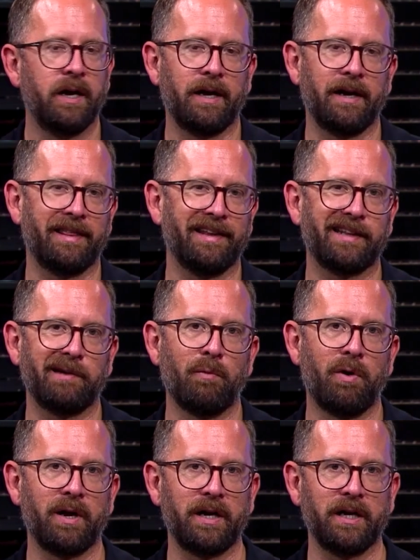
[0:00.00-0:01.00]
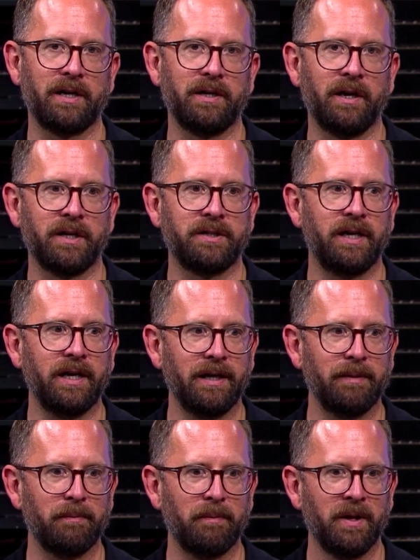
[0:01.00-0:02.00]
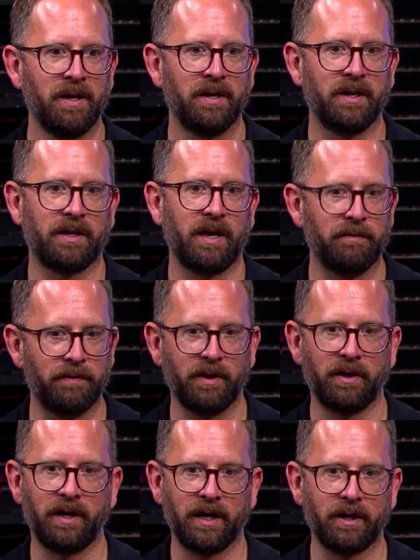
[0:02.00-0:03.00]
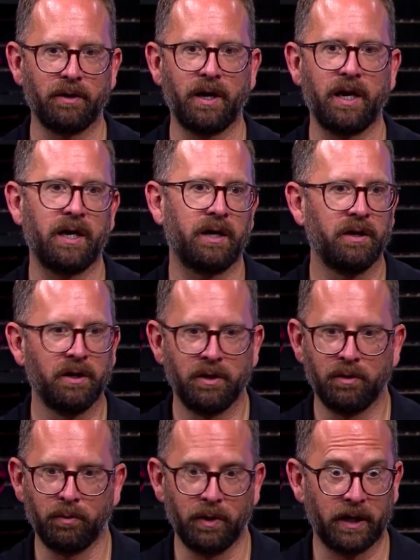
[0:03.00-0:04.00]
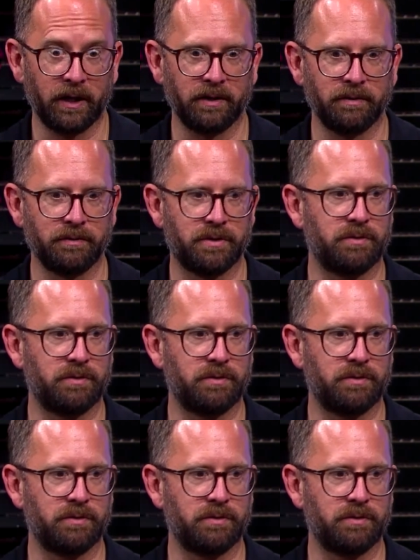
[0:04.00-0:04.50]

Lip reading: And I think they wanted a team that they felt like, okay, we can